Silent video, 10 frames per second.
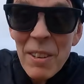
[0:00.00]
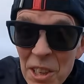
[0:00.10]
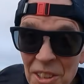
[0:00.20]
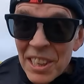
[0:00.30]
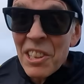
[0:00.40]

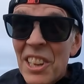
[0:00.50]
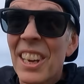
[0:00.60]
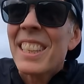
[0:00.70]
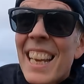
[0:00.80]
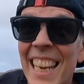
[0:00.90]
Peregrine
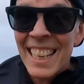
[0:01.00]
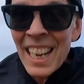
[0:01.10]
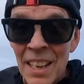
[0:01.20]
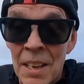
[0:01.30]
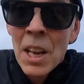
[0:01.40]

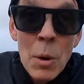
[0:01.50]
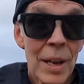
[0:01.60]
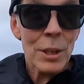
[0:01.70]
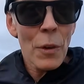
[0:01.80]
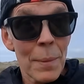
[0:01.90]
13,
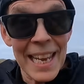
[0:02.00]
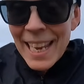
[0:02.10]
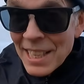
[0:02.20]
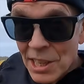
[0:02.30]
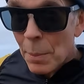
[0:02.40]
which for
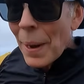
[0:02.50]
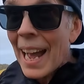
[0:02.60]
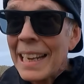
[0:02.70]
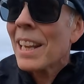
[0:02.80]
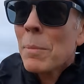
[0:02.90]
me isn't a
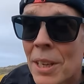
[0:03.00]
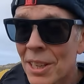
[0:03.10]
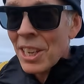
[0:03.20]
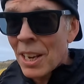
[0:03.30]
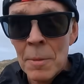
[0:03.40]
bad thing
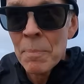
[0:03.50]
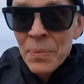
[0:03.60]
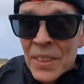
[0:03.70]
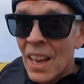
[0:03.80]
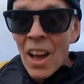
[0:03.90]
because
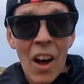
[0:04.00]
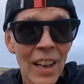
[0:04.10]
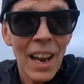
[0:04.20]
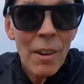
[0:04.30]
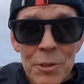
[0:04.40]

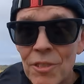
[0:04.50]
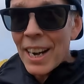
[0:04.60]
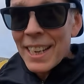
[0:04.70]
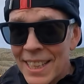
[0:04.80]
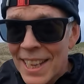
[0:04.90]
I loved
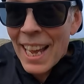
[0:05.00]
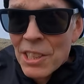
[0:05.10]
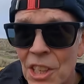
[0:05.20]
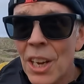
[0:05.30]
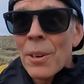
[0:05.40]
running in
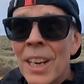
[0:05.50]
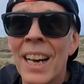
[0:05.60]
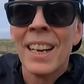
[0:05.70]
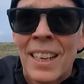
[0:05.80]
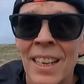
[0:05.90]
that shoe.
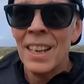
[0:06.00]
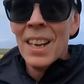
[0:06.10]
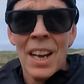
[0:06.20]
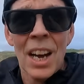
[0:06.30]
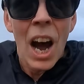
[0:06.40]
And
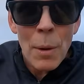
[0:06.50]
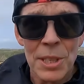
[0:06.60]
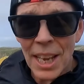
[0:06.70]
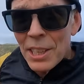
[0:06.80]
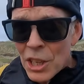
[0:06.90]

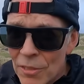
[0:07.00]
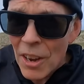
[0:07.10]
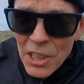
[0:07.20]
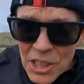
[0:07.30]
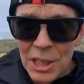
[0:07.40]
I would say the
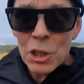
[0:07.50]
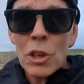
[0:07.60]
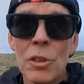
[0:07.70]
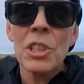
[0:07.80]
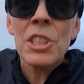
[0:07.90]
new version is
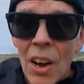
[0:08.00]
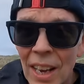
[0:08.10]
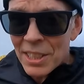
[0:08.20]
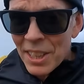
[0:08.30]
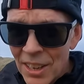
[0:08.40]
true to size.